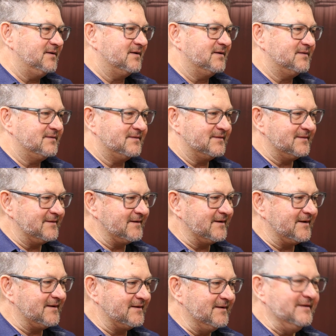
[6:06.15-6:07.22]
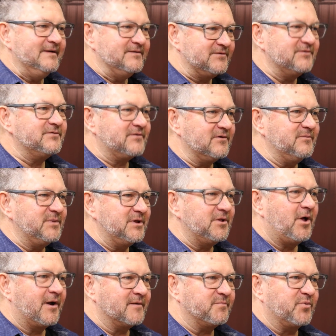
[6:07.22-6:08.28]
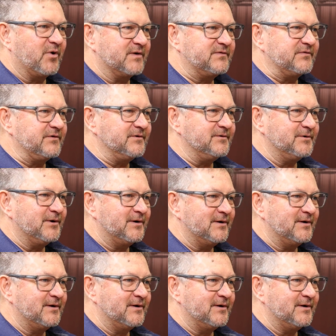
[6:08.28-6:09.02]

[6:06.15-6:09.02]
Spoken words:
And so there's going to be a lot of pressure.